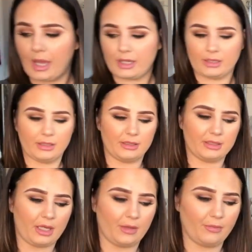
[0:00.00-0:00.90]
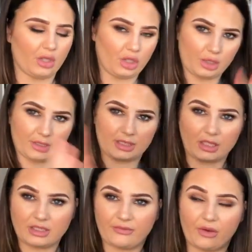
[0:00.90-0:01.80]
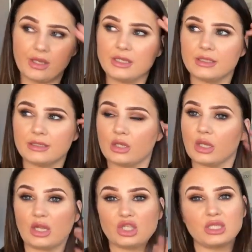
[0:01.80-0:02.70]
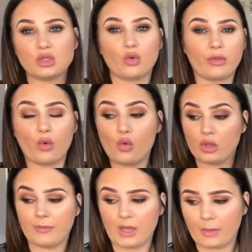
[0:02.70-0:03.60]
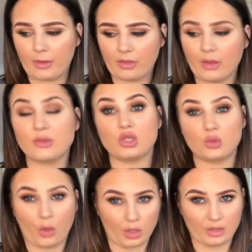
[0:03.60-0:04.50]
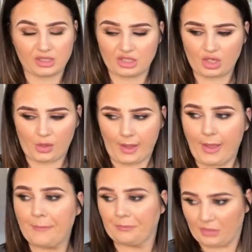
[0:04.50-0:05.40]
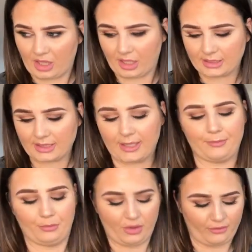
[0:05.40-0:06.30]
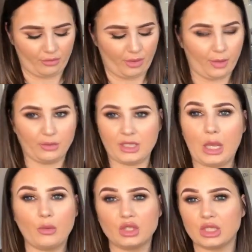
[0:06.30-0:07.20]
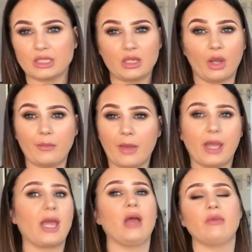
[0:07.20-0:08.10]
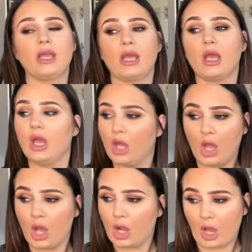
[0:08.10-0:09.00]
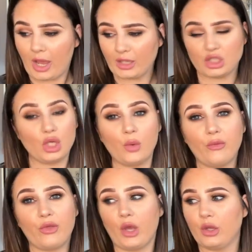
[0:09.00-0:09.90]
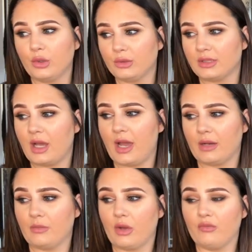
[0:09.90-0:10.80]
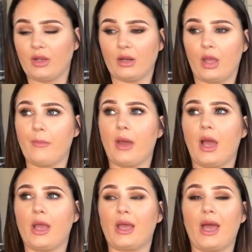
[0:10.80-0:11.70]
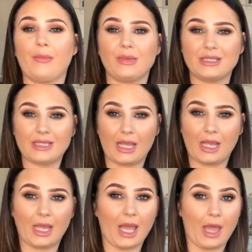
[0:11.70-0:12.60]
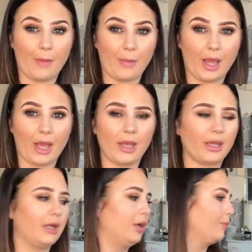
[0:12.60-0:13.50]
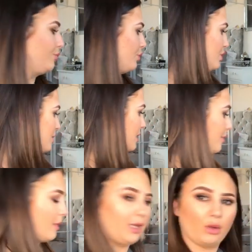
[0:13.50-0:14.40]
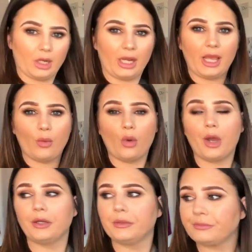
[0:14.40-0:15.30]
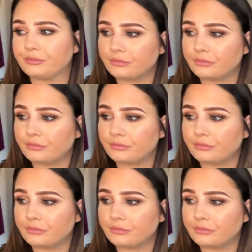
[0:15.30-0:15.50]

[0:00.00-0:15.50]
and you can use as like dividers, so you can actually store all your makeup in those, which is what I used to do. But like I said, moving around, it was just a nightmare carrying. I had 2 of those. I had my ring light bag, I had my skincare bag, which was like my little clear one,